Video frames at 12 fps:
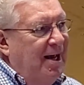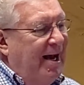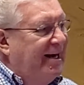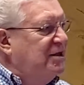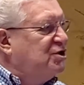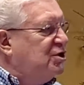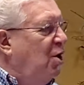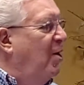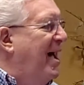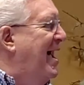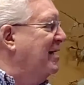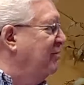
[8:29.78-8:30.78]
And he's
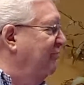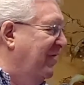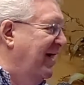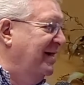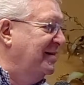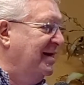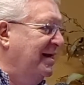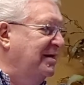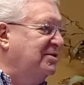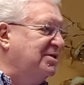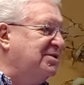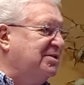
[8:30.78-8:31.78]
so aggravated that
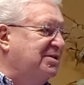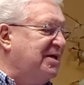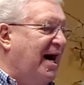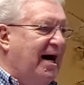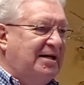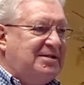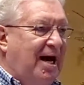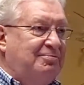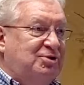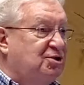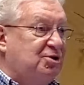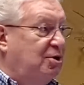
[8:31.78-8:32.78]
he just decides,
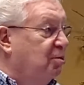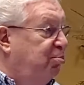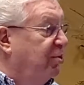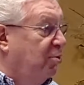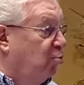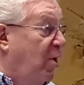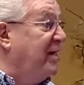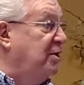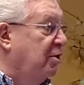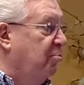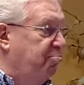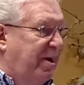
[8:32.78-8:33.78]
"I'm just going to put a
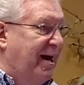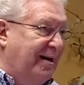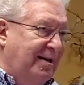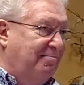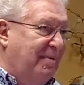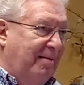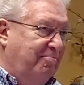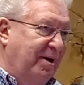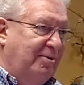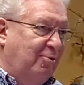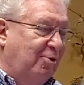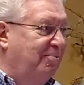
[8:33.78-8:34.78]
regular bed in my
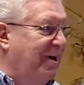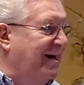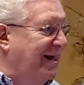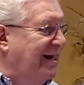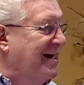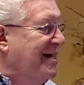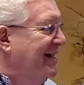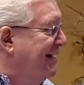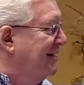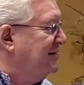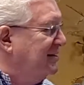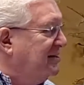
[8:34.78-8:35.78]
bedroom." And he
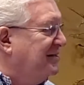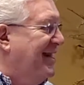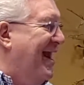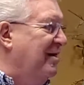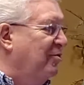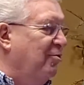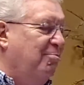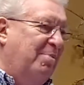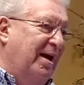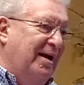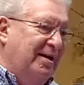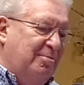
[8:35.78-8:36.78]
gets a standard
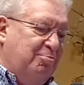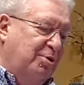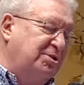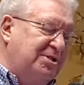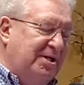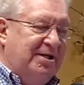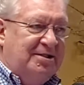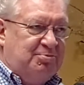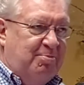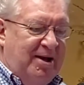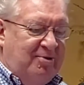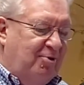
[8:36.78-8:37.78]
bed and puts it in his
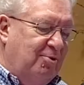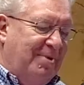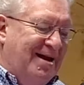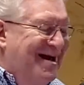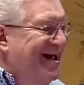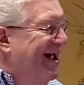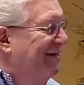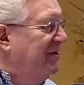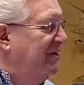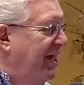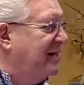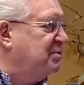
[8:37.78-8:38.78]
bedroom. And
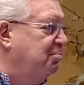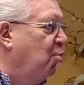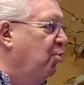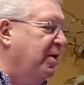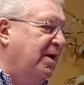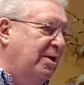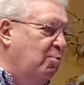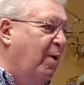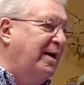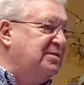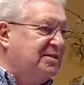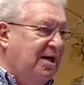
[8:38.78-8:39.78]
the next morning he
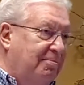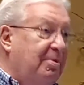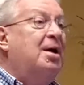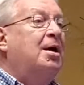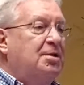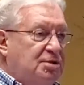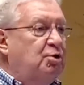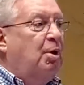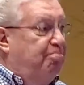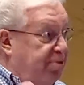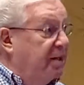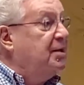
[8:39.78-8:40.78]
wakes up to a
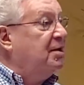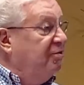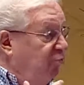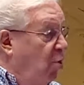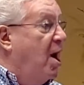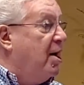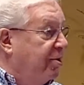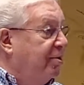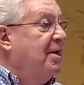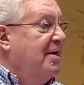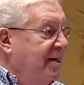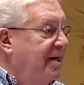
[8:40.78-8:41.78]
puddle of
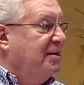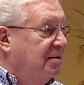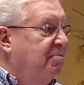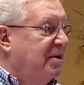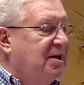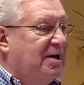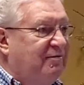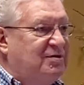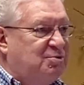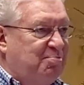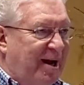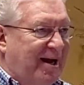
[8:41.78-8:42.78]
water in the middle of
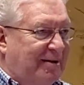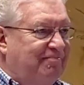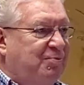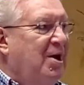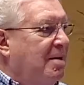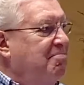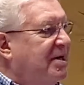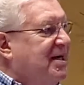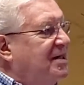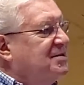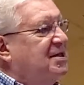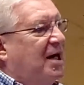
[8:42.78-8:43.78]
his bed
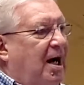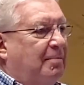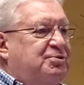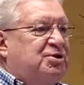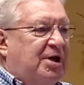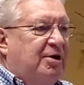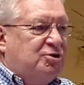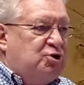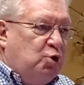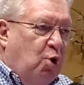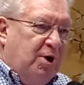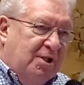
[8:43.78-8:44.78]
because the upstairs
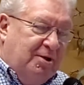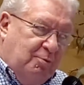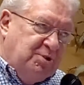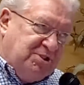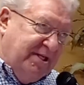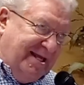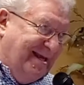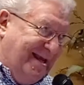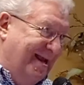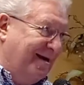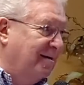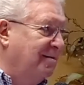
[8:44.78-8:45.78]
toilet was
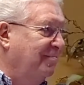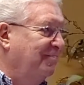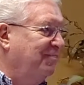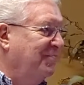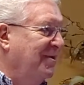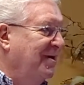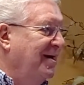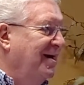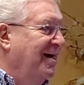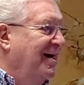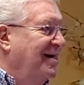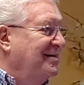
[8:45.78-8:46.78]
leaking.
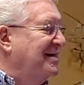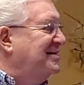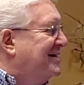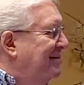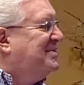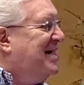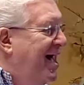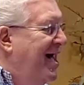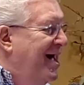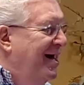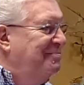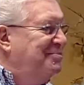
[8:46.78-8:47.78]
See,
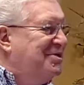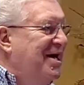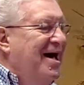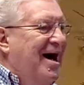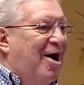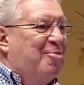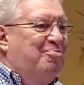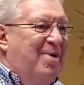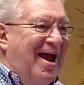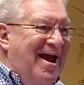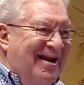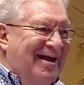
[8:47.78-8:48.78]
sometimes our
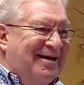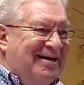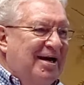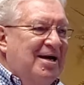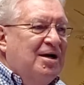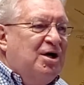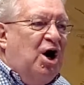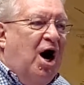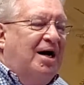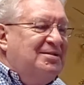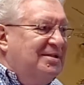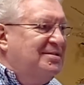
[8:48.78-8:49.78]
panic
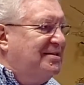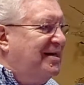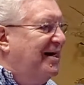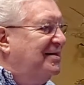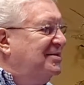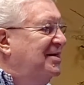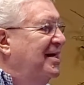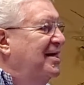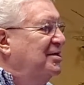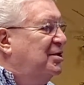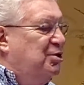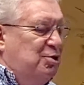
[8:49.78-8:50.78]
causes us
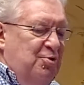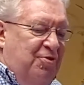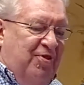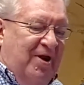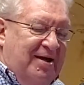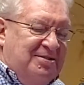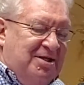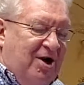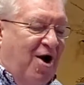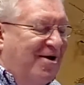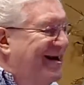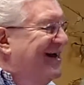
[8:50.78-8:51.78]
to do things that
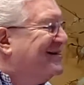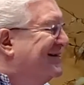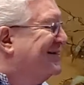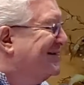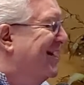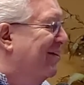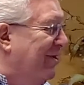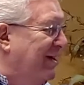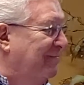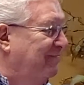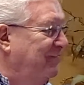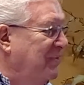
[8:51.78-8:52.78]
aren't necessary.